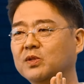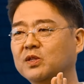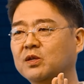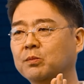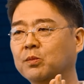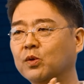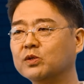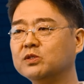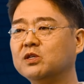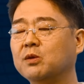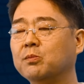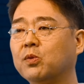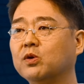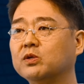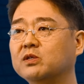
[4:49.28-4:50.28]
the most
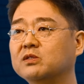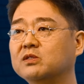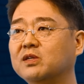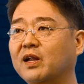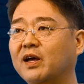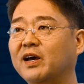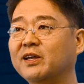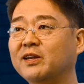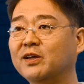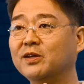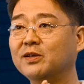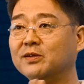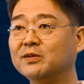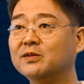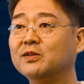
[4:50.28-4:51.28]
important slide
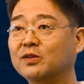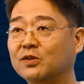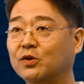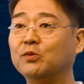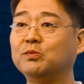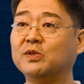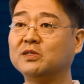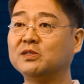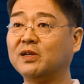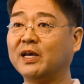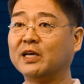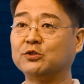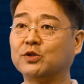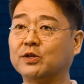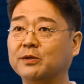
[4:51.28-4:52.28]
of this
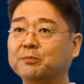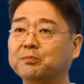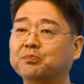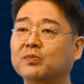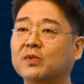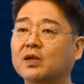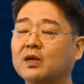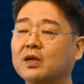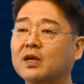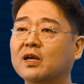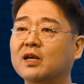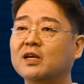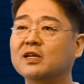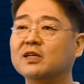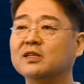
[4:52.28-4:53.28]
lecture.
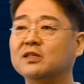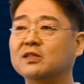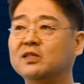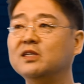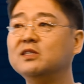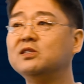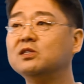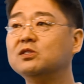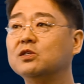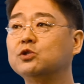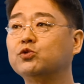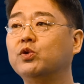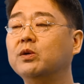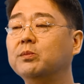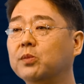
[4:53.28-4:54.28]
This is the
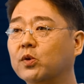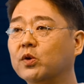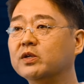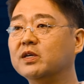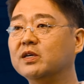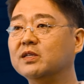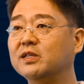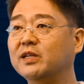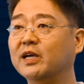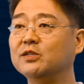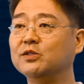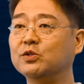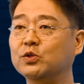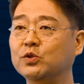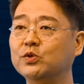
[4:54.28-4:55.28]
Scrum Board that
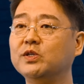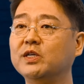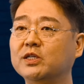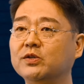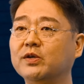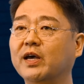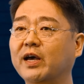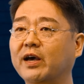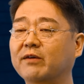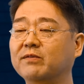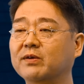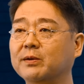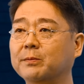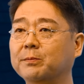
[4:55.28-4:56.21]
you need to have.